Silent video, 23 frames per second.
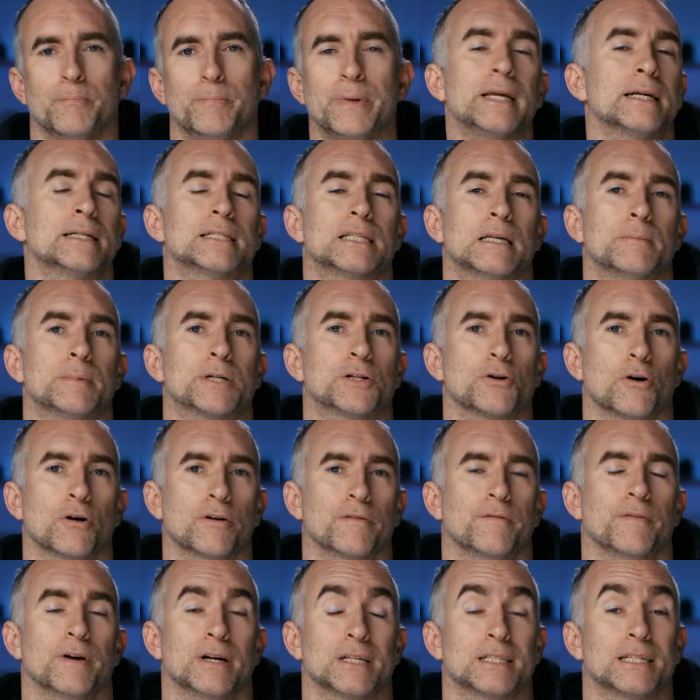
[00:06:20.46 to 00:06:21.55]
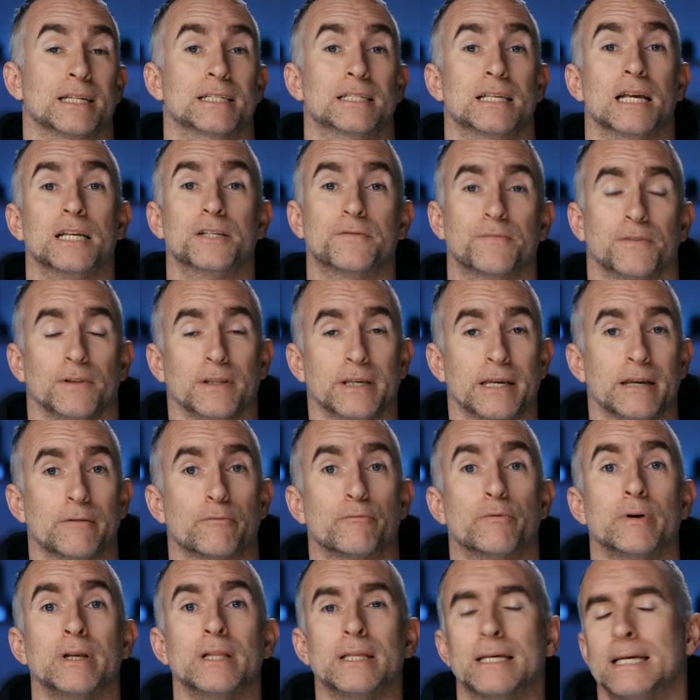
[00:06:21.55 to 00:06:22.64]
Being a cinematographer successfully
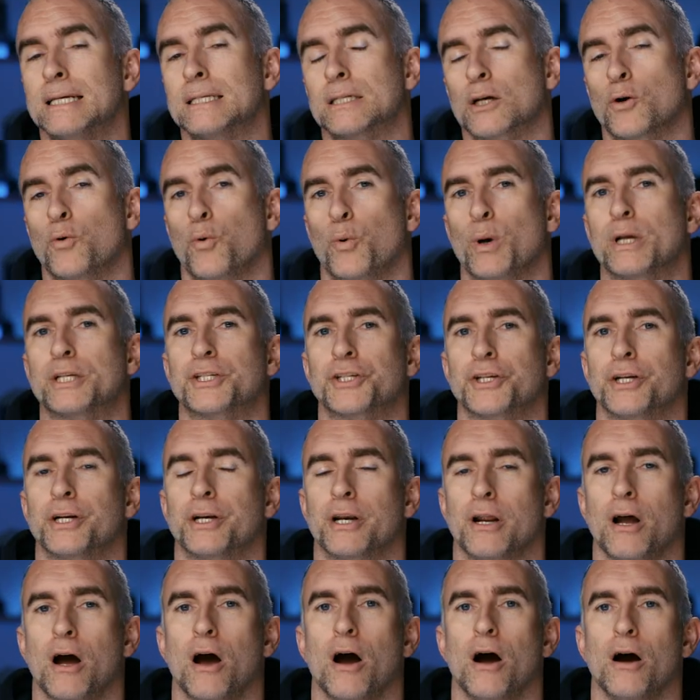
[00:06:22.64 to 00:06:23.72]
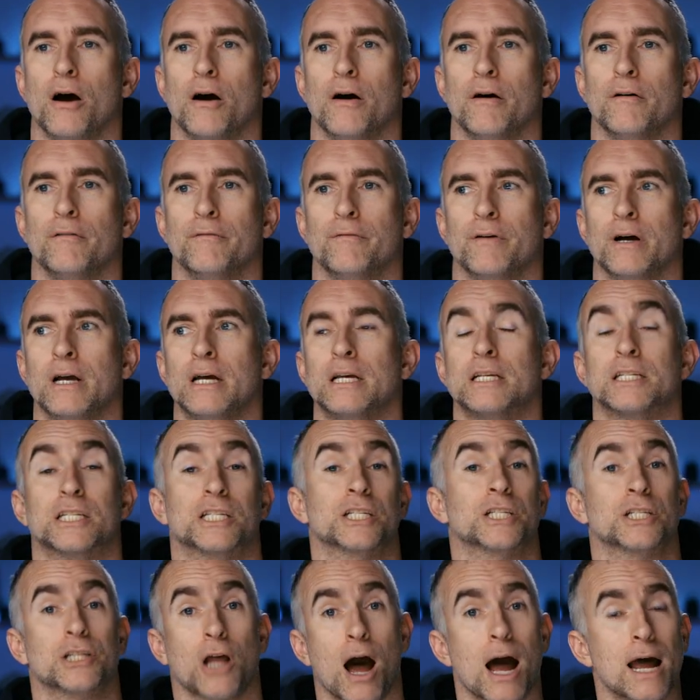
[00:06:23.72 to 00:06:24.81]
really is a question of
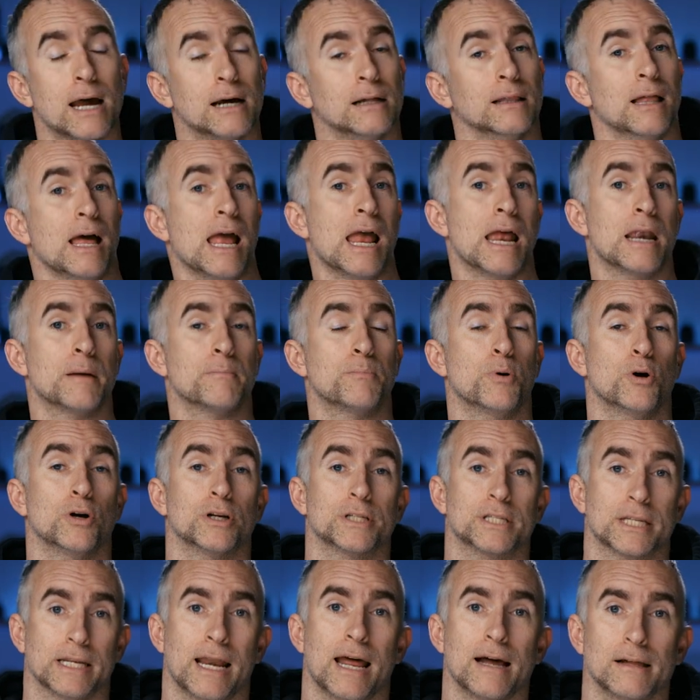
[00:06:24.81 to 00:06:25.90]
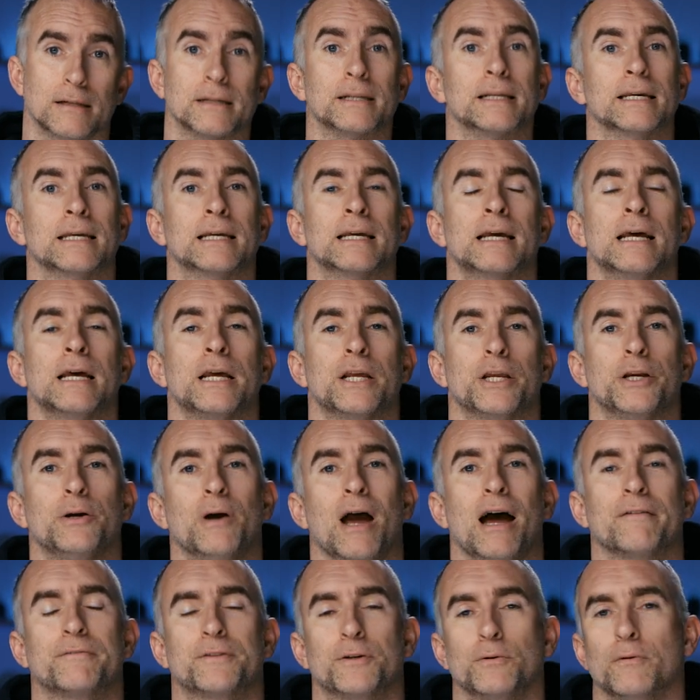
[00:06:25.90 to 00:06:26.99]
style and personality. You
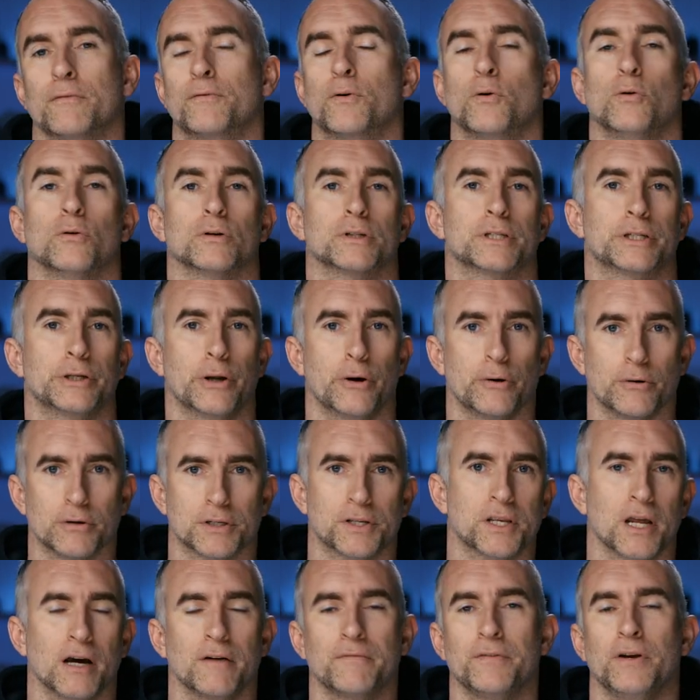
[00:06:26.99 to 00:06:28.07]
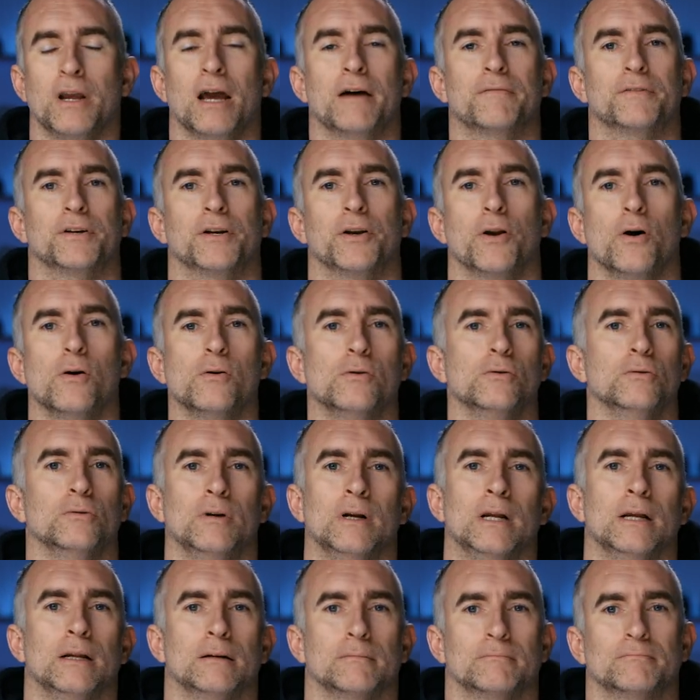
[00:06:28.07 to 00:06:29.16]
have to, of course, know your stuff. You have to know,
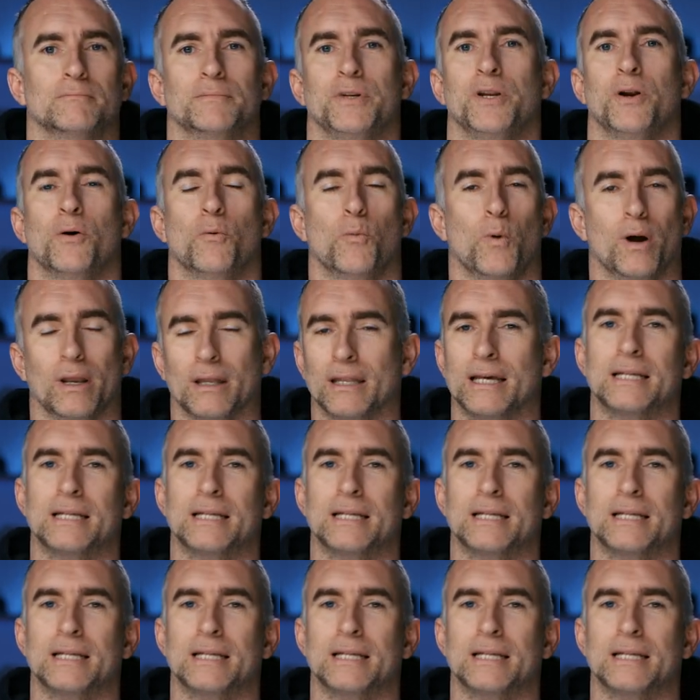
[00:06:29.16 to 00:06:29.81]
you know, what